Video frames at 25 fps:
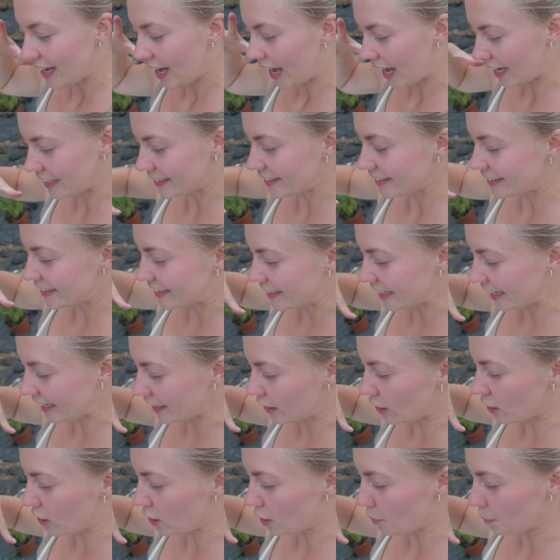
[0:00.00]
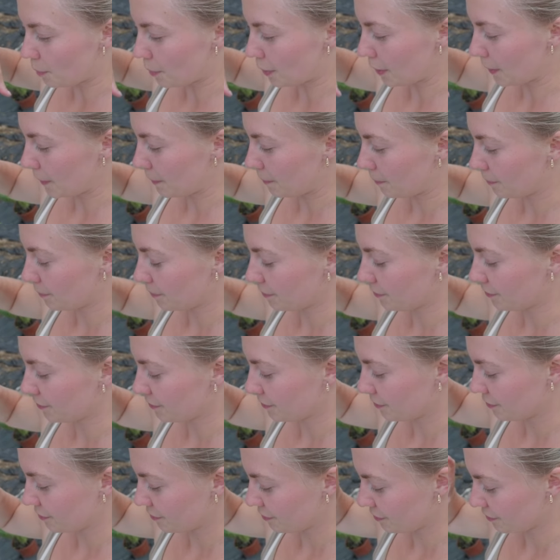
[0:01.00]
and dig up
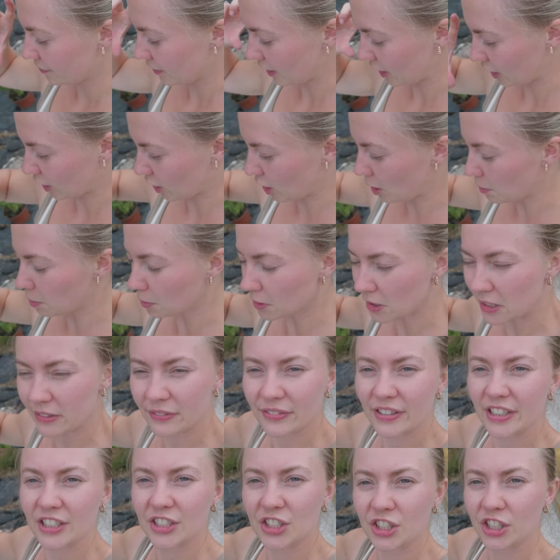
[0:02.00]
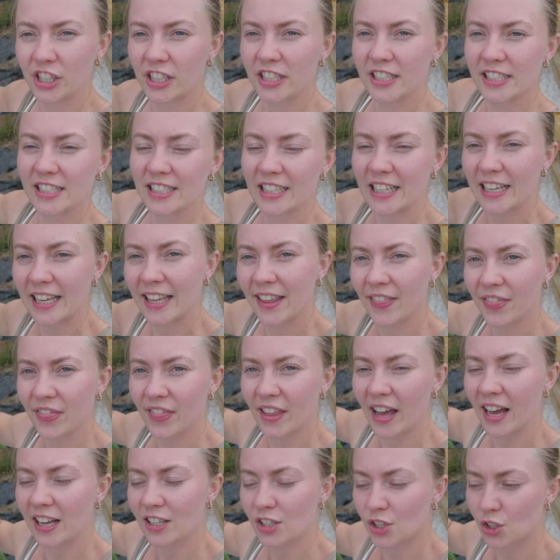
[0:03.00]
a couple of inches in
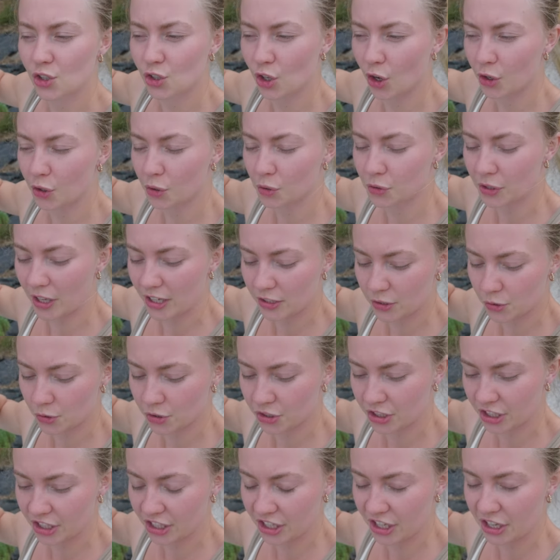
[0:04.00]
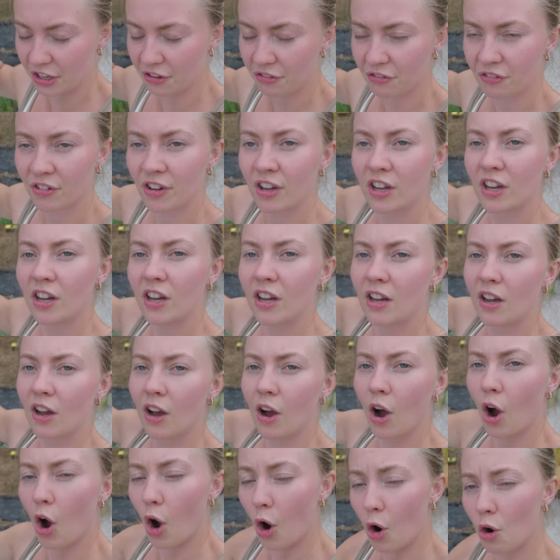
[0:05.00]
that soil that's underneath.
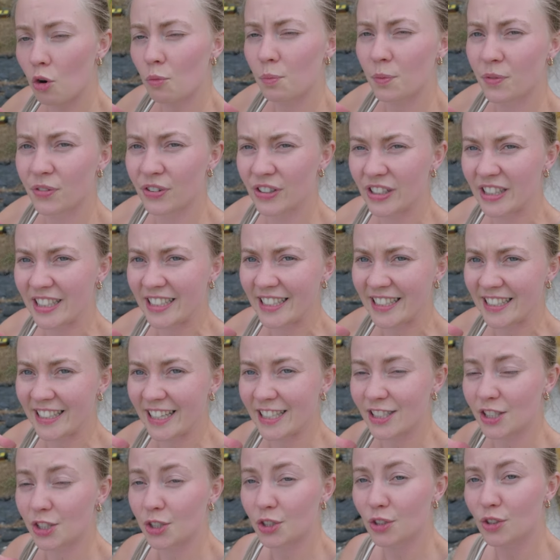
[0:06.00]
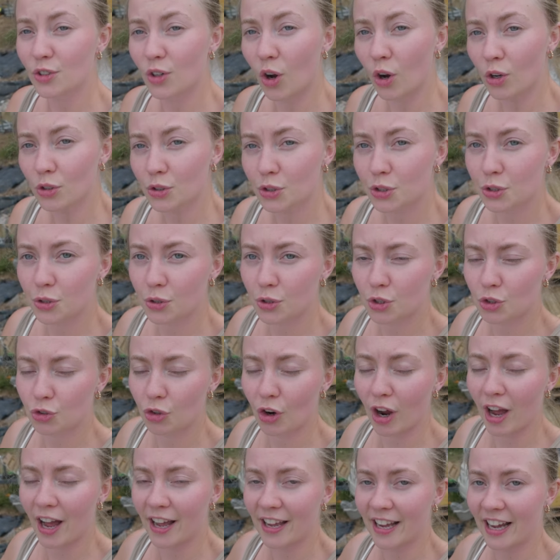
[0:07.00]
Hopefully it's not too
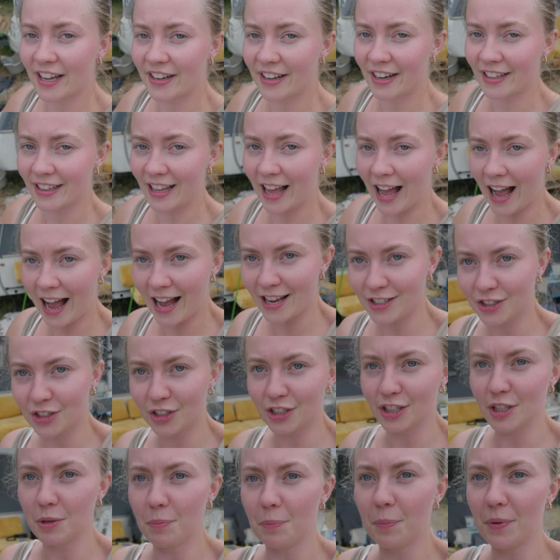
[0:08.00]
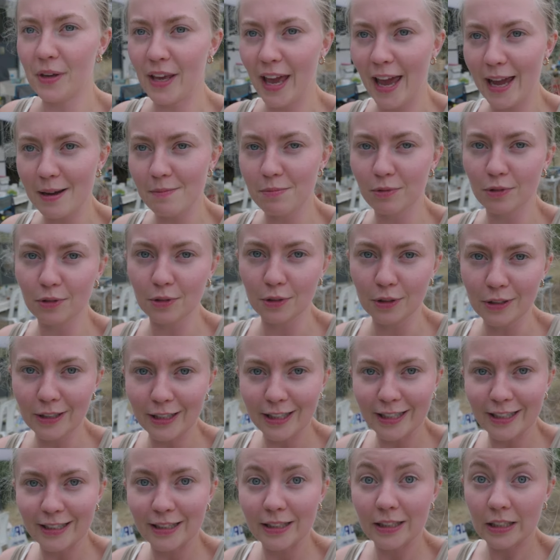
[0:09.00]
dry and I'll actually be able
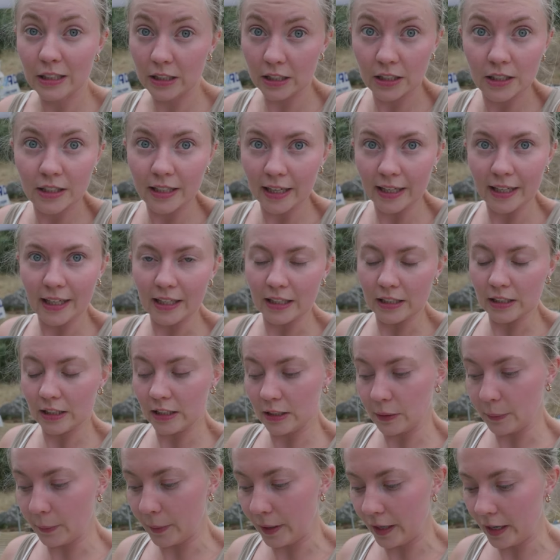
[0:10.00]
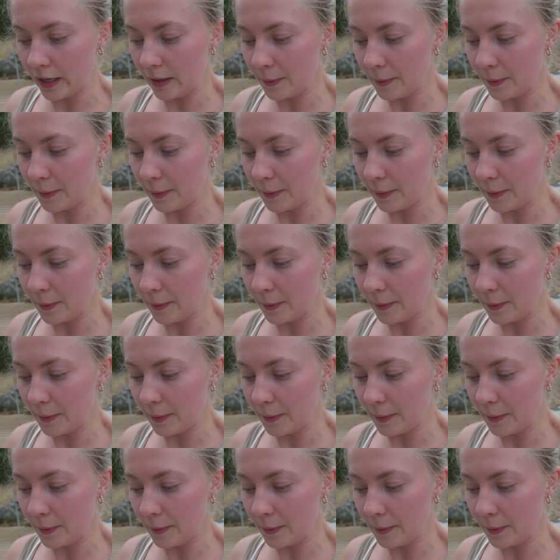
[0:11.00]
to dig into it,